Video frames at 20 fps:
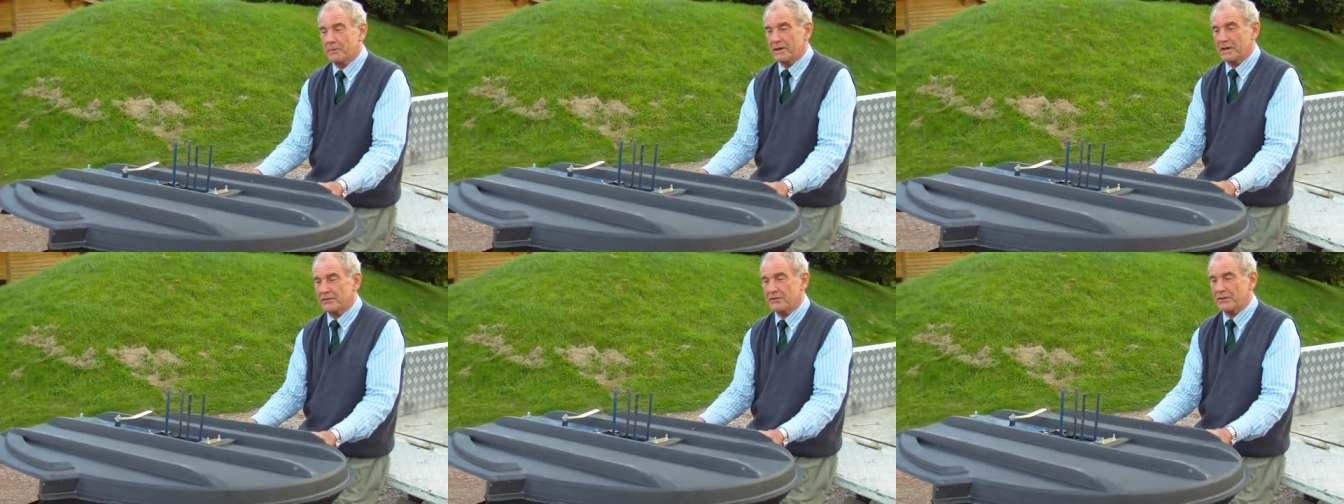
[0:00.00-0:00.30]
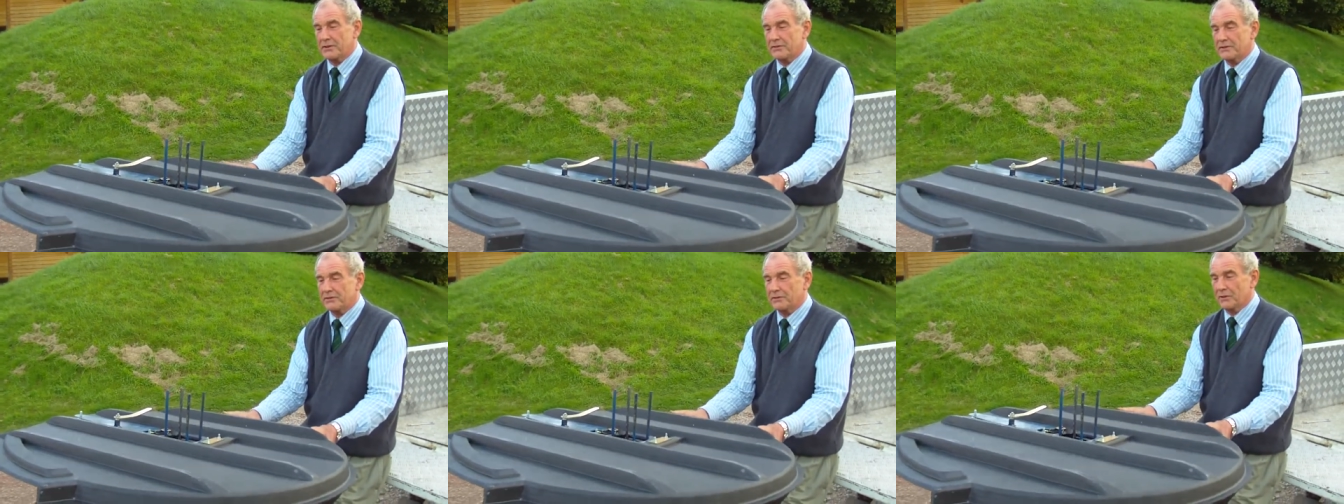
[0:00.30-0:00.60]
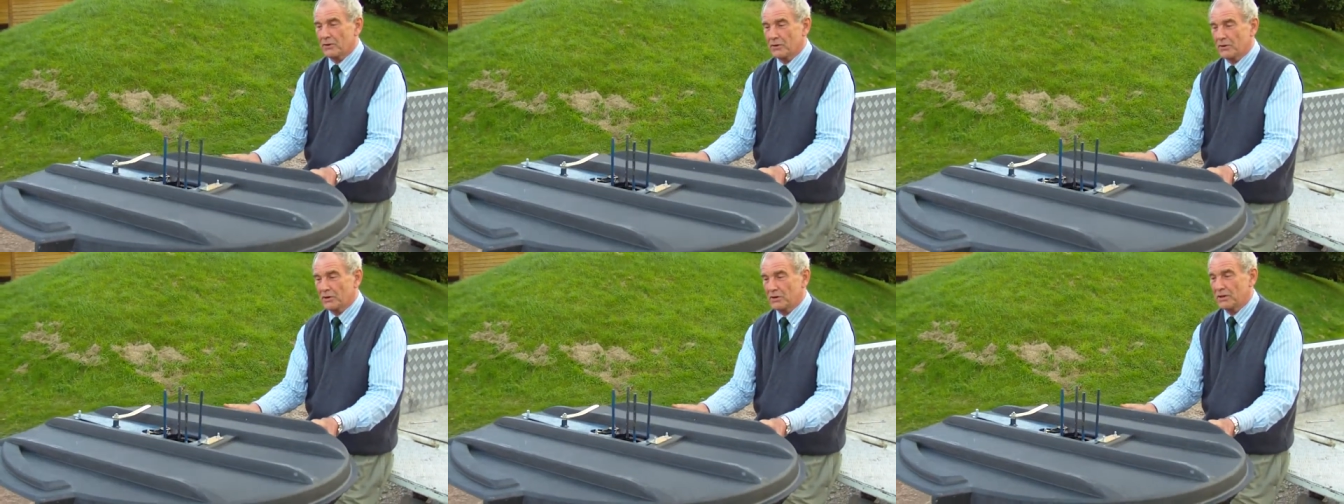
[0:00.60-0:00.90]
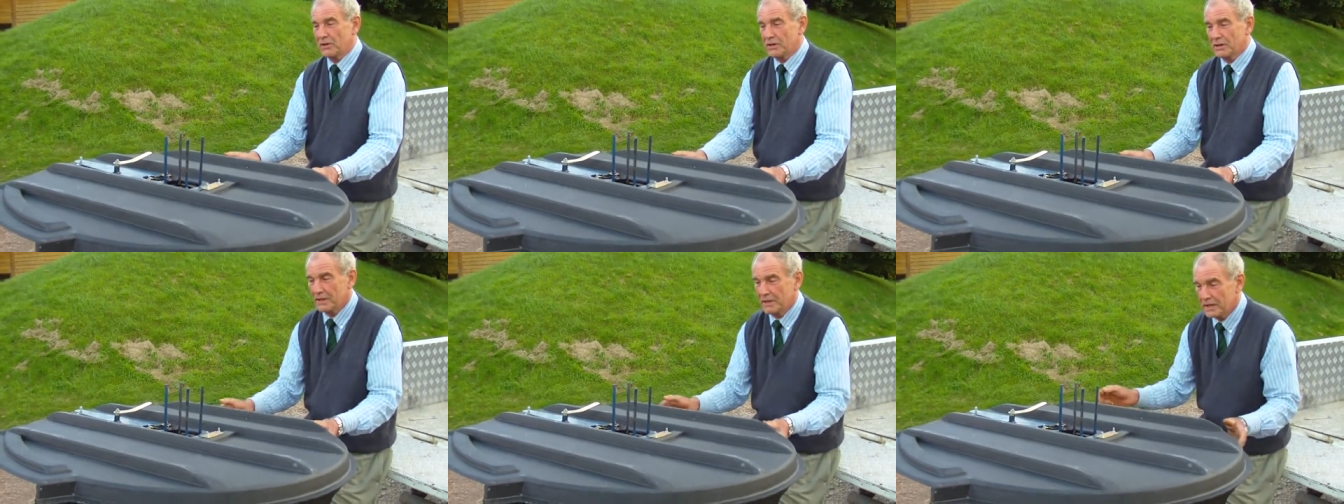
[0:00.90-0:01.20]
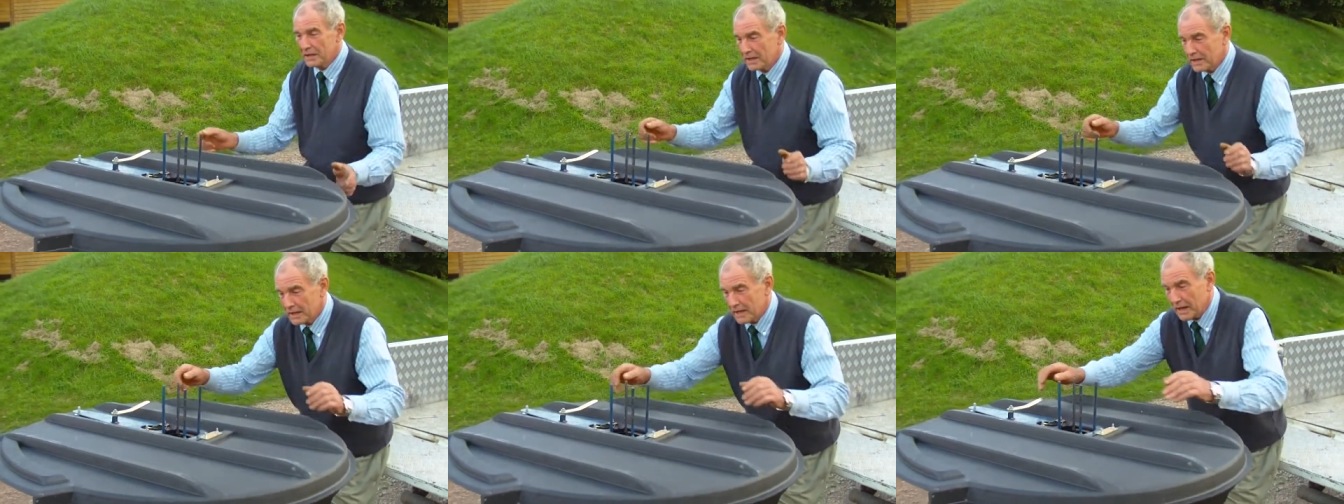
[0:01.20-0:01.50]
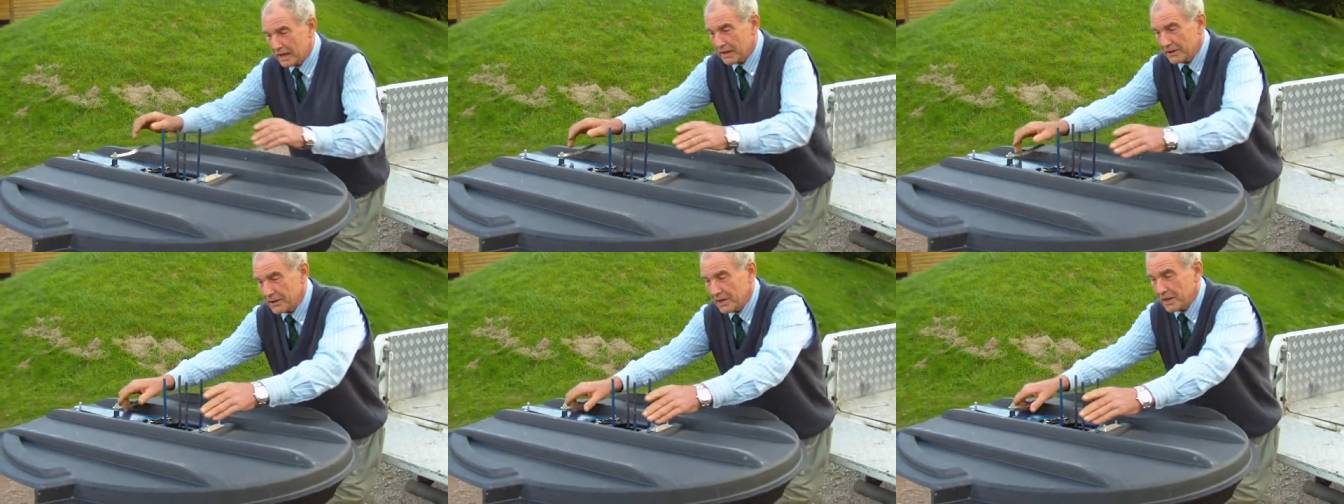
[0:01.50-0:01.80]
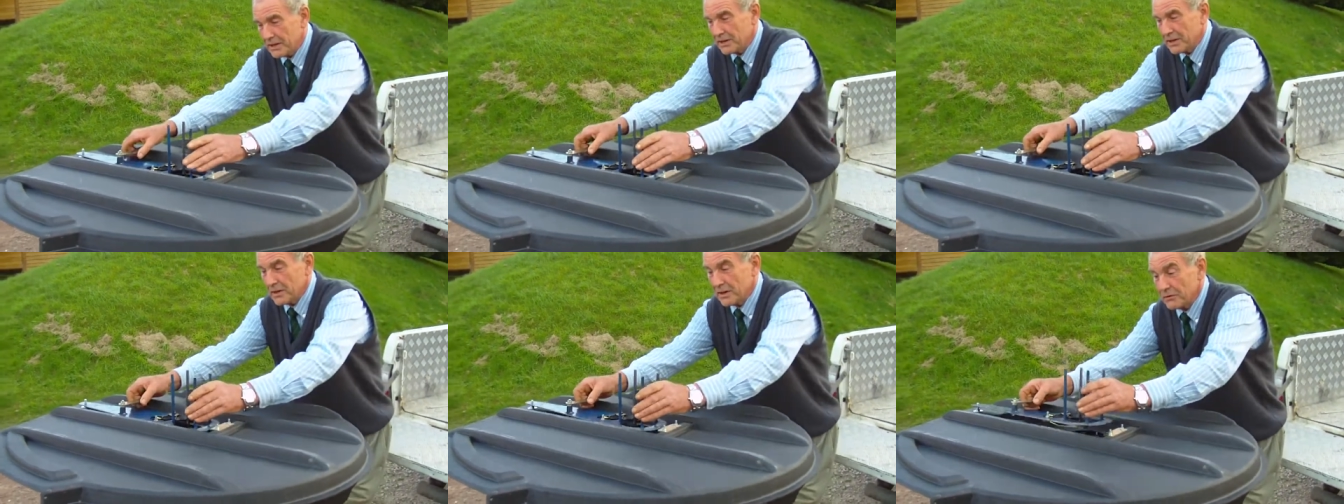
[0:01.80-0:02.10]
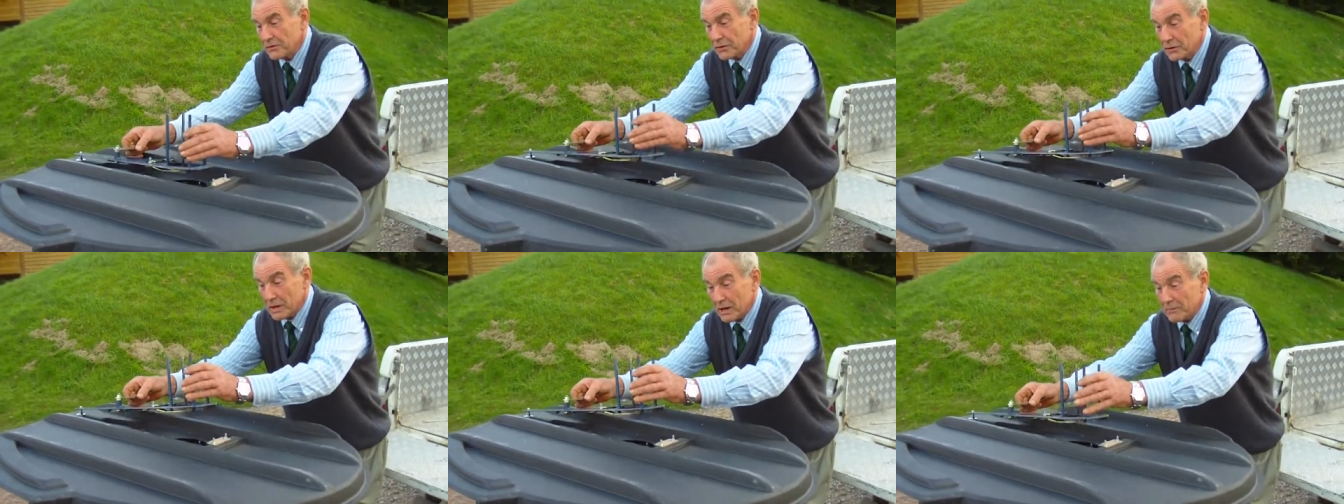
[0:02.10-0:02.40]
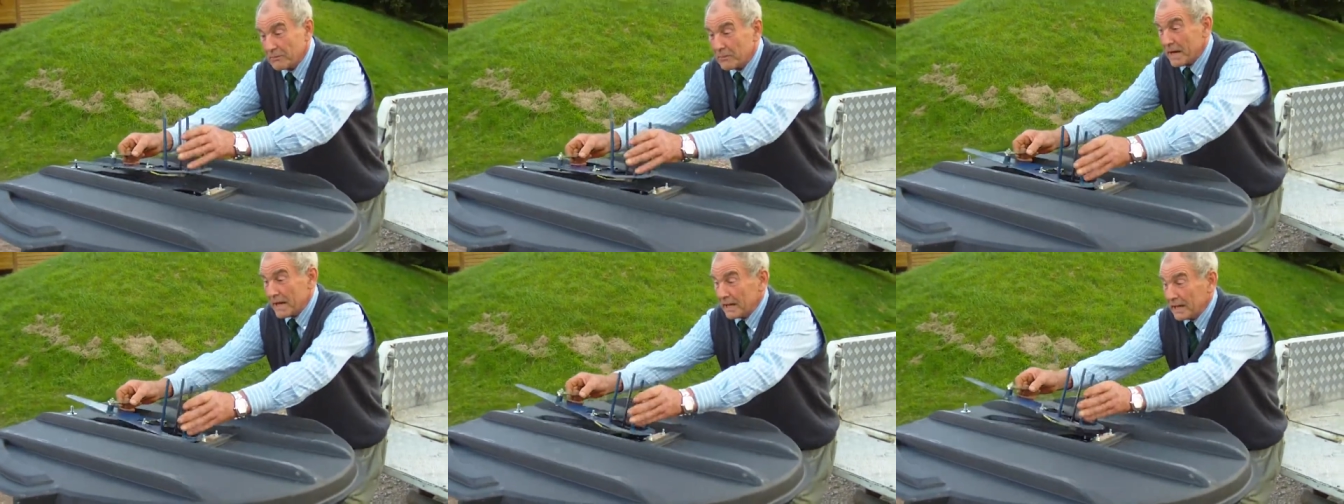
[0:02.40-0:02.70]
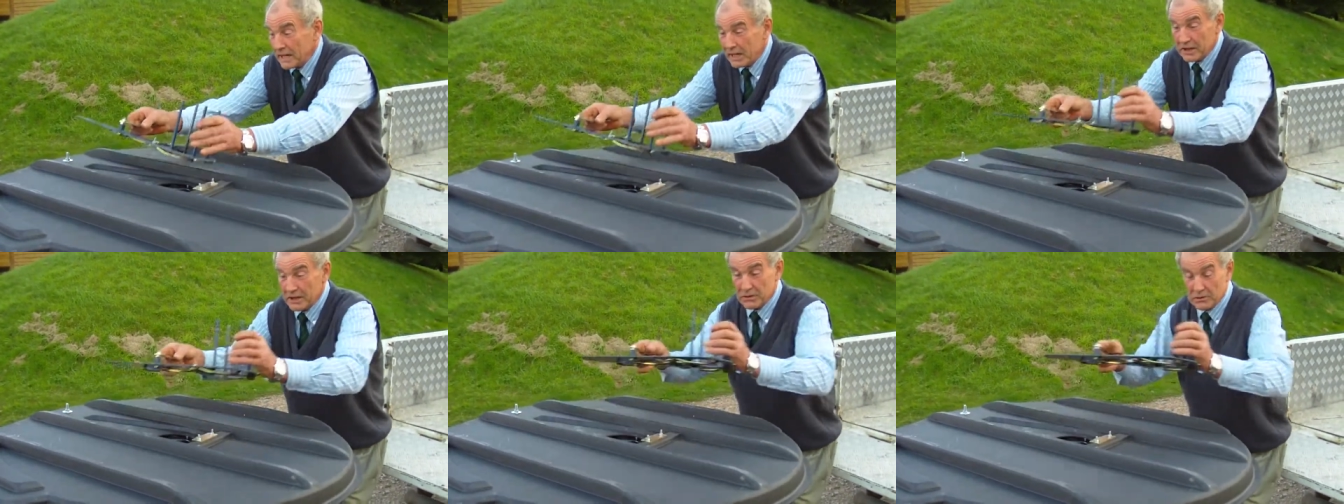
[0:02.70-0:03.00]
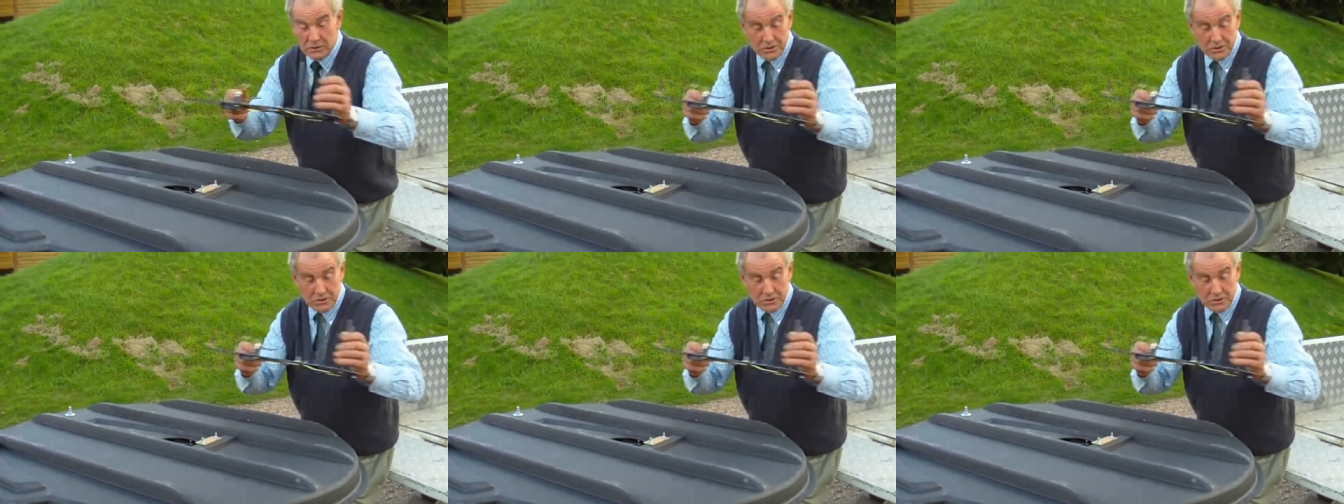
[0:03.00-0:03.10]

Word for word: battery on the floor. And then if you come back here, you